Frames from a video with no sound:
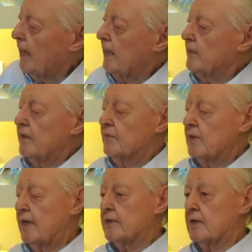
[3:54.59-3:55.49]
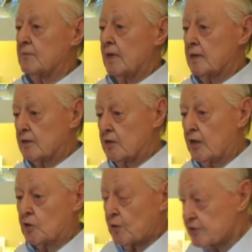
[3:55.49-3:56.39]
And they had
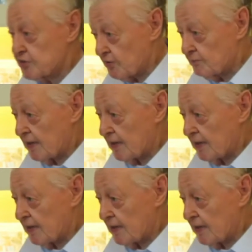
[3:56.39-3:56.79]
a question